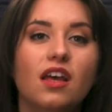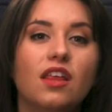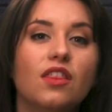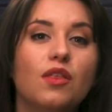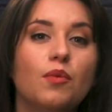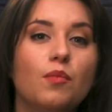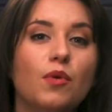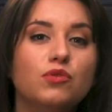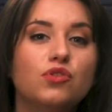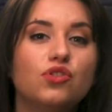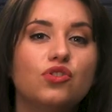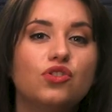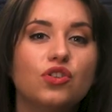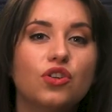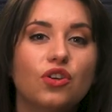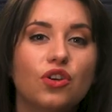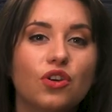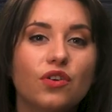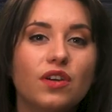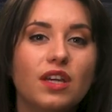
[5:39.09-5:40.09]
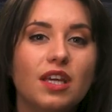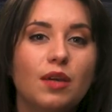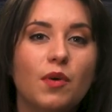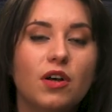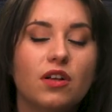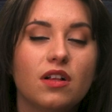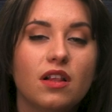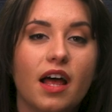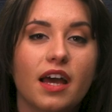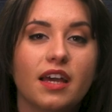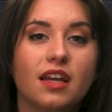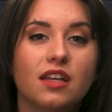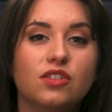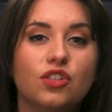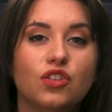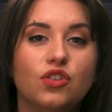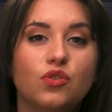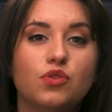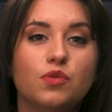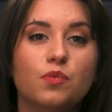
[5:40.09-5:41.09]
The most secure email
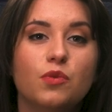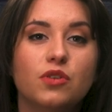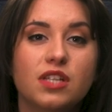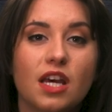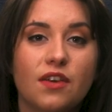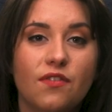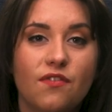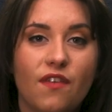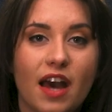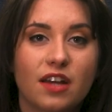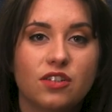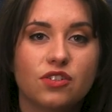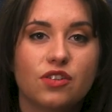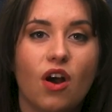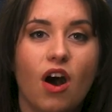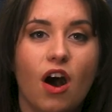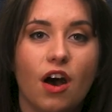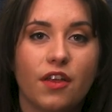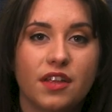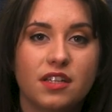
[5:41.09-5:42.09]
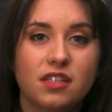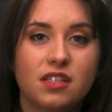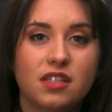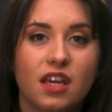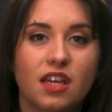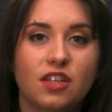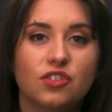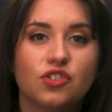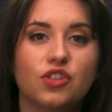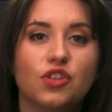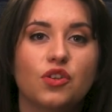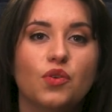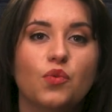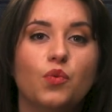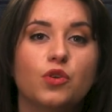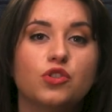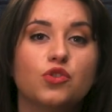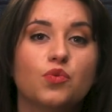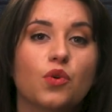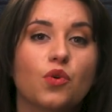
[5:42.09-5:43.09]
clients use multi factor authentication,
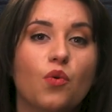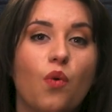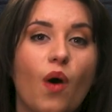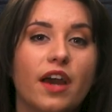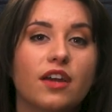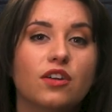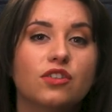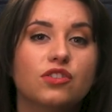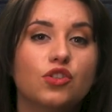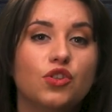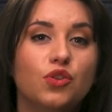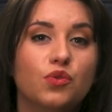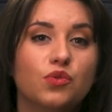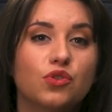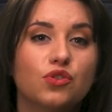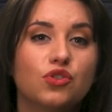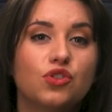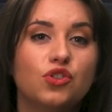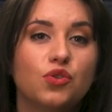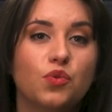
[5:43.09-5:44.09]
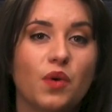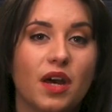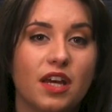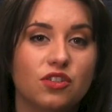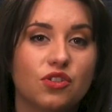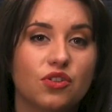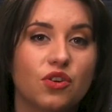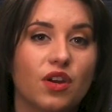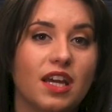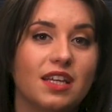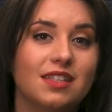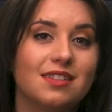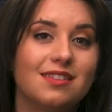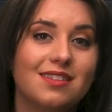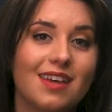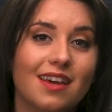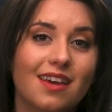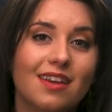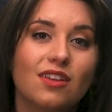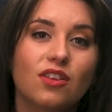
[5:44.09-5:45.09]
which requires users to enter a
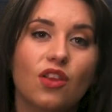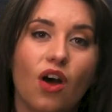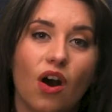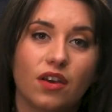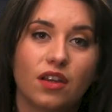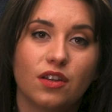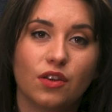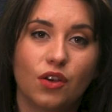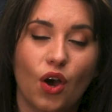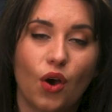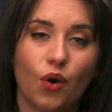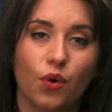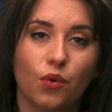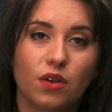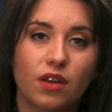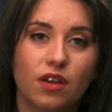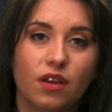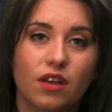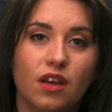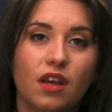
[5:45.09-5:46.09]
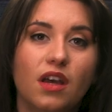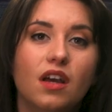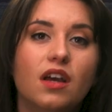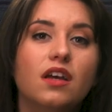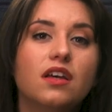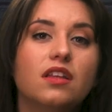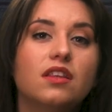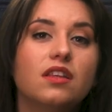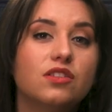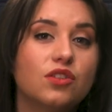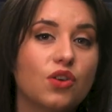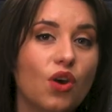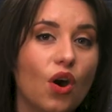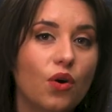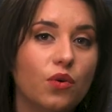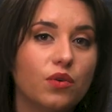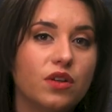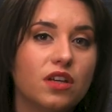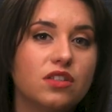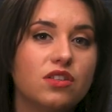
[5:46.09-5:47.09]
second login code. This
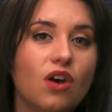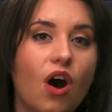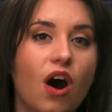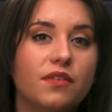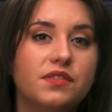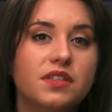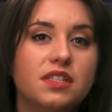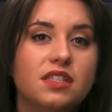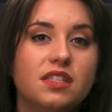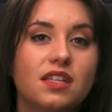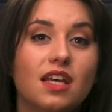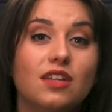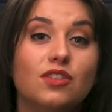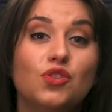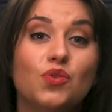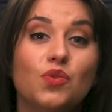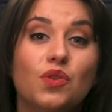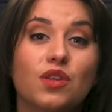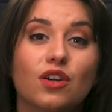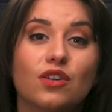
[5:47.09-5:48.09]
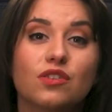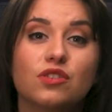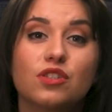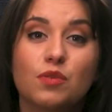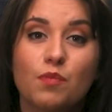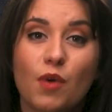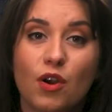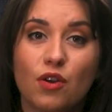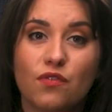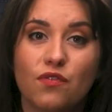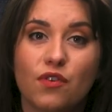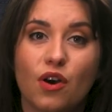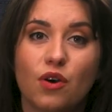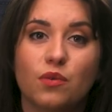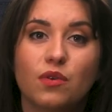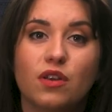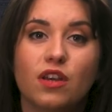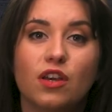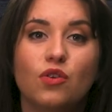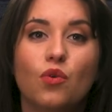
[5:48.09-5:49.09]
code is often sent to their
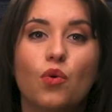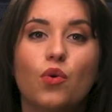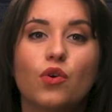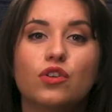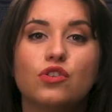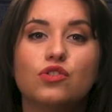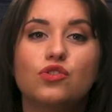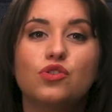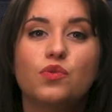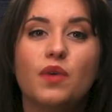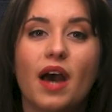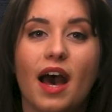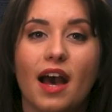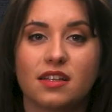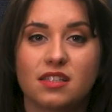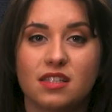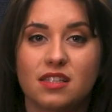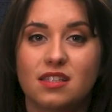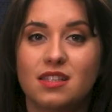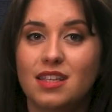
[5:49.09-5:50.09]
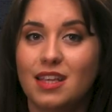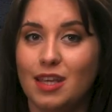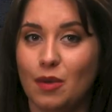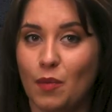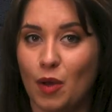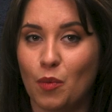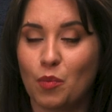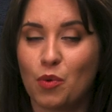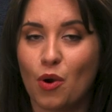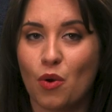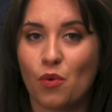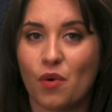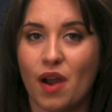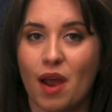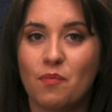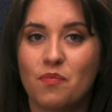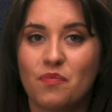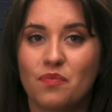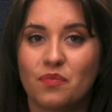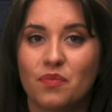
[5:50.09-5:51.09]
smartphone in order to access the email
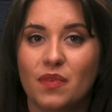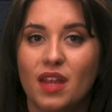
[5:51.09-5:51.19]
program.